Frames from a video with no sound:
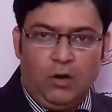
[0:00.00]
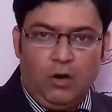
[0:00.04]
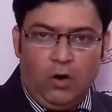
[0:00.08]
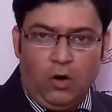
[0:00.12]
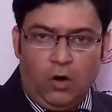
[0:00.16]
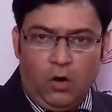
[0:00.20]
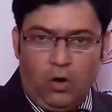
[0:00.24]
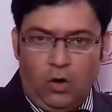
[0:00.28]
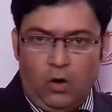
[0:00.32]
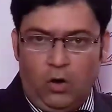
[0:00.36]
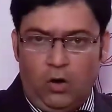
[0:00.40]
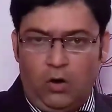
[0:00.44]

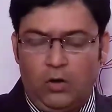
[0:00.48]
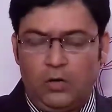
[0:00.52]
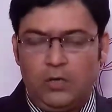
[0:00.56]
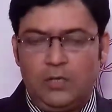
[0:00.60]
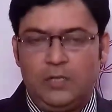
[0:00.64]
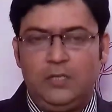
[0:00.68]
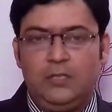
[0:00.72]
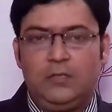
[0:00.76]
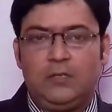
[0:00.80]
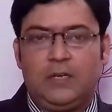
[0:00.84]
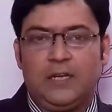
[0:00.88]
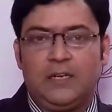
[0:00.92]

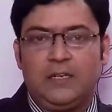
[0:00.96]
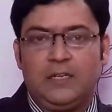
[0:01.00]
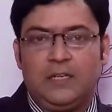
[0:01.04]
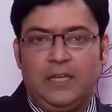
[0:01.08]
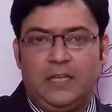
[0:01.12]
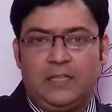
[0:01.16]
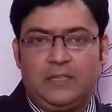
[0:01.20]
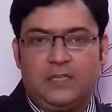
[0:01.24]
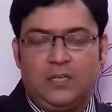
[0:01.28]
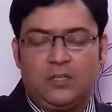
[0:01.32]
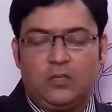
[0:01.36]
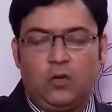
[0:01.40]
or you can
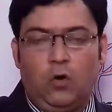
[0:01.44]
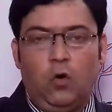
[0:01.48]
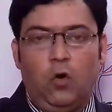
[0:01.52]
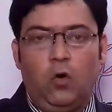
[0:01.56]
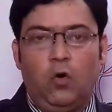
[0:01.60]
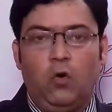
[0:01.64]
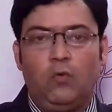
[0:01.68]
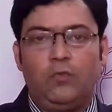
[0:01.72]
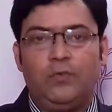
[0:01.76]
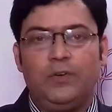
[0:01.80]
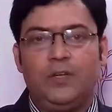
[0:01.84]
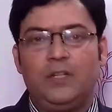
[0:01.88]
get that
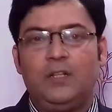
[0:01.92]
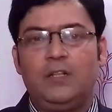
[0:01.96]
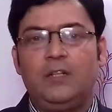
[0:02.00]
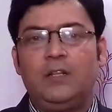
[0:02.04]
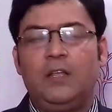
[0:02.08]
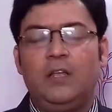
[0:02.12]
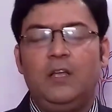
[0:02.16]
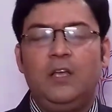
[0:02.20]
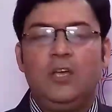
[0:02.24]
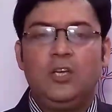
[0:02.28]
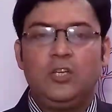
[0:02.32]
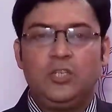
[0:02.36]

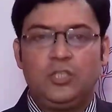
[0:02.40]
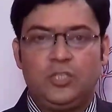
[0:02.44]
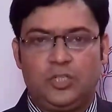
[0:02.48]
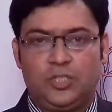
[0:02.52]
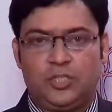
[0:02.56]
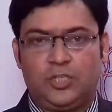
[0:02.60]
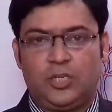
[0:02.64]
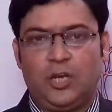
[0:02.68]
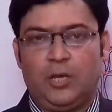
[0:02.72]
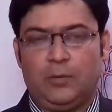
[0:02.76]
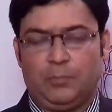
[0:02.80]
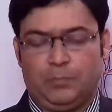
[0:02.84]
oval
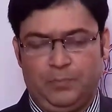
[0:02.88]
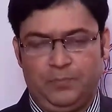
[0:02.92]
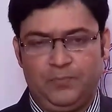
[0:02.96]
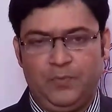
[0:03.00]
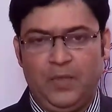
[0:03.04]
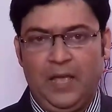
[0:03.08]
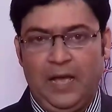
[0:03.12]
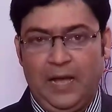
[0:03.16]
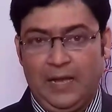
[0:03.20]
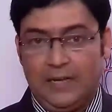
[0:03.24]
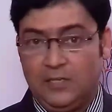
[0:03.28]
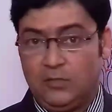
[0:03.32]
shape,
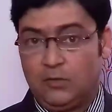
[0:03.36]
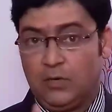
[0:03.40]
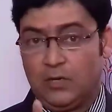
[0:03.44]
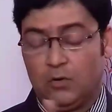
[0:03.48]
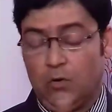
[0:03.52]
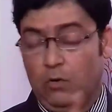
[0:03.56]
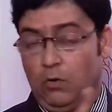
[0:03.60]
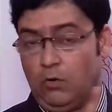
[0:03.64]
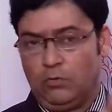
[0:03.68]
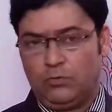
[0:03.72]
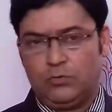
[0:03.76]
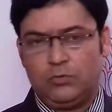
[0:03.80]
and you
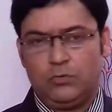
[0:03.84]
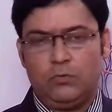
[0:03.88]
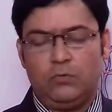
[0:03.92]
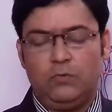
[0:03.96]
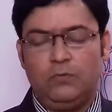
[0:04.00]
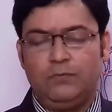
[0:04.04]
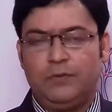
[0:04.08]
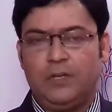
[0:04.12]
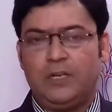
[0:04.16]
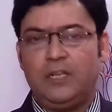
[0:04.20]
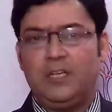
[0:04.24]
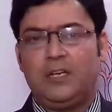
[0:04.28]
can
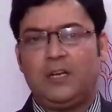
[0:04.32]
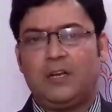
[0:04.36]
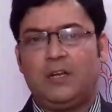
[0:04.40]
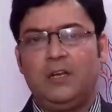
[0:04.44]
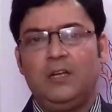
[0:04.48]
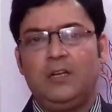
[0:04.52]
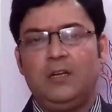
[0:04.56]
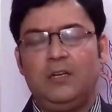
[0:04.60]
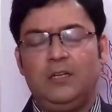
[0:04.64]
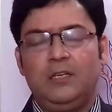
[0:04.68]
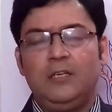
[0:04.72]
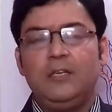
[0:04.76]
also very
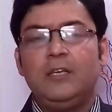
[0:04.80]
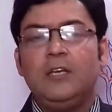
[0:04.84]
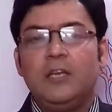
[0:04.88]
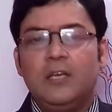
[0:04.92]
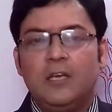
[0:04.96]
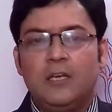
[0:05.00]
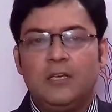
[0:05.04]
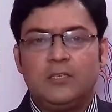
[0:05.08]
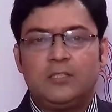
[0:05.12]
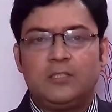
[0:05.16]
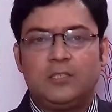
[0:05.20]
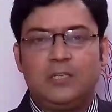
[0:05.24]
clearly
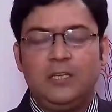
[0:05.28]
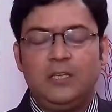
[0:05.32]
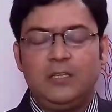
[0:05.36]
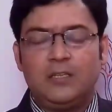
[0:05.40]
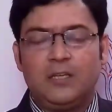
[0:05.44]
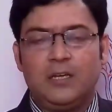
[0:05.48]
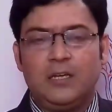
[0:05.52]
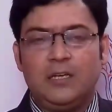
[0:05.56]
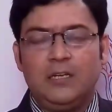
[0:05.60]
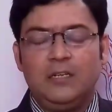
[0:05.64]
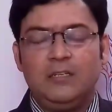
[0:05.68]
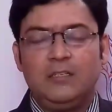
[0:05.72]
see
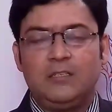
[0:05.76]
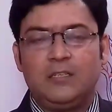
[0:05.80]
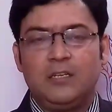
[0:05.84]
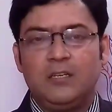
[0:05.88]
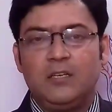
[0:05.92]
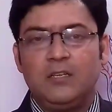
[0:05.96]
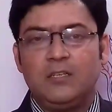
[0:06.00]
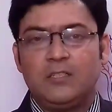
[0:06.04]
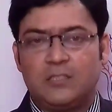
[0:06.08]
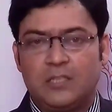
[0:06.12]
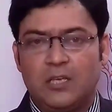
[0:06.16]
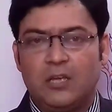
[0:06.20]
the
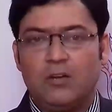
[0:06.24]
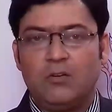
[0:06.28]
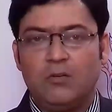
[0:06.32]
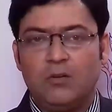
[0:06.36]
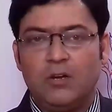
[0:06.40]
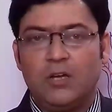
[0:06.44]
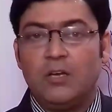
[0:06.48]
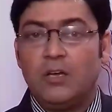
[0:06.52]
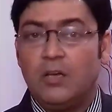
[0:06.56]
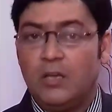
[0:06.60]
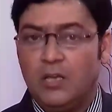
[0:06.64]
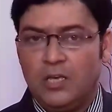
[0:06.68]

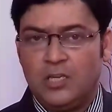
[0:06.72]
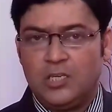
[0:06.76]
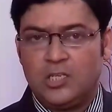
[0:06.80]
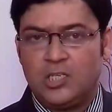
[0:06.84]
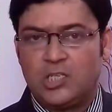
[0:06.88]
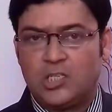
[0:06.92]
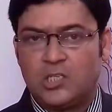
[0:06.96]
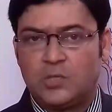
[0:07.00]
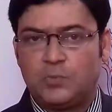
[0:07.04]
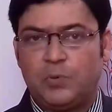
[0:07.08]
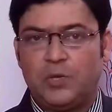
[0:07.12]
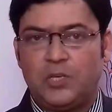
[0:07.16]
intercellular
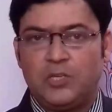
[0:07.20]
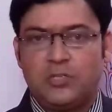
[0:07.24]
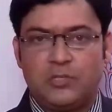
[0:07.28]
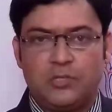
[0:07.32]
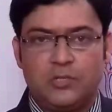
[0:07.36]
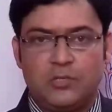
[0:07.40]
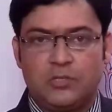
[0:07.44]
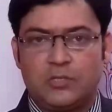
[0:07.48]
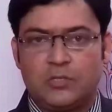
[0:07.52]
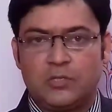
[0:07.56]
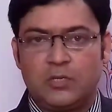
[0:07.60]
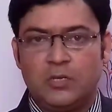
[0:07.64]

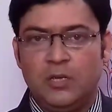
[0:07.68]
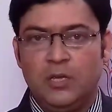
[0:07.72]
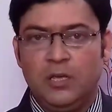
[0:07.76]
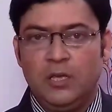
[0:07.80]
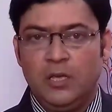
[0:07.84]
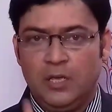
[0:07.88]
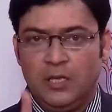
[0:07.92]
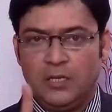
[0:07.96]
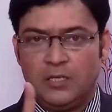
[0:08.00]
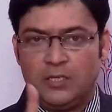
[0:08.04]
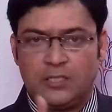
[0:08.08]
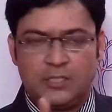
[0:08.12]
spaces.
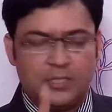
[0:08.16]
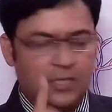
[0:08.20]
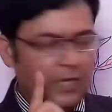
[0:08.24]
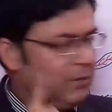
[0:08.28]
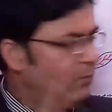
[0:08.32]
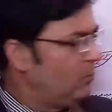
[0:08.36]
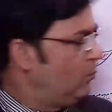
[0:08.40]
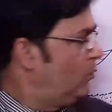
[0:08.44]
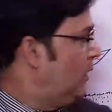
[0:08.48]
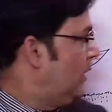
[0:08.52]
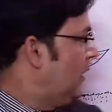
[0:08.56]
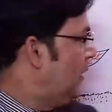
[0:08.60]

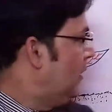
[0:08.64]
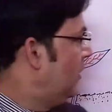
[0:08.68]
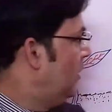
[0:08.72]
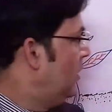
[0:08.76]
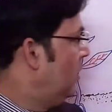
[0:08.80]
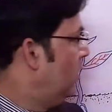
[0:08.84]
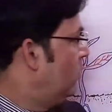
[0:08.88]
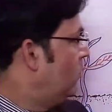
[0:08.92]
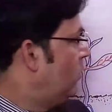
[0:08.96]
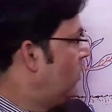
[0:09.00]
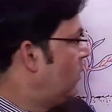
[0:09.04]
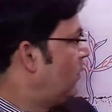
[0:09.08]
Same way,
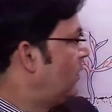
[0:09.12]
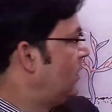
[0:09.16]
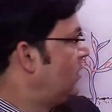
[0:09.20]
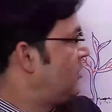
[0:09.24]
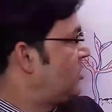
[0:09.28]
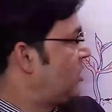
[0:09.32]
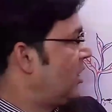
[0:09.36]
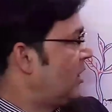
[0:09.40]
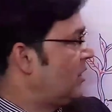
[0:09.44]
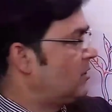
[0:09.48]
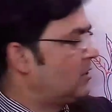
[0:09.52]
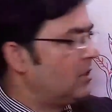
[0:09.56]
we will
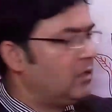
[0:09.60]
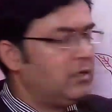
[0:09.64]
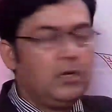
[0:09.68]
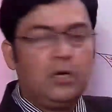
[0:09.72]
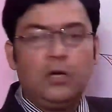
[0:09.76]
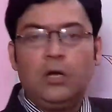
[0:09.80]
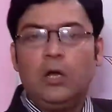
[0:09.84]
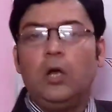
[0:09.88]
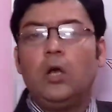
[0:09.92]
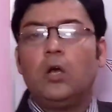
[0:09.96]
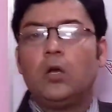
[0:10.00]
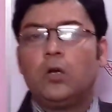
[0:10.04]
check
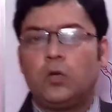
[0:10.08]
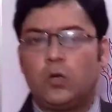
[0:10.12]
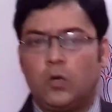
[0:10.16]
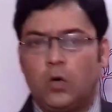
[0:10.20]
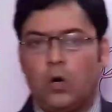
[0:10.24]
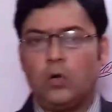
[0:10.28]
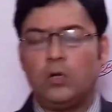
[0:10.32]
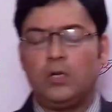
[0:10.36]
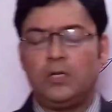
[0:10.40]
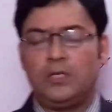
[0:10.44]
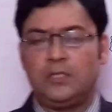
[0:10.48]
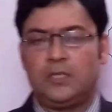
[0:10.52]
the
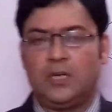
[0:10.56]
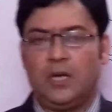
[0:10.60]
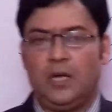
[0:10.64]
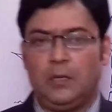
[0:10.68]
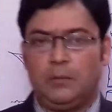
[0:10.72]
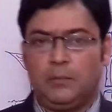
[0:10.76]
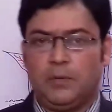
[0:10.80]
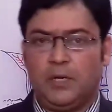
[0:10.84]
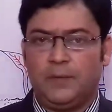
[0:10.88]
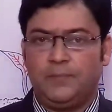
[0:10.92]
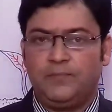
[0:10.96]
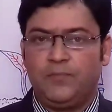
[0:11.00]

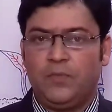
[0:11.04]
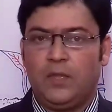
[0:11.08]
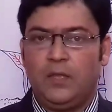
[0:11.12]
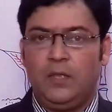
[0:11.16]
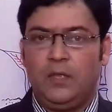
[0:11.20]
collenchyma.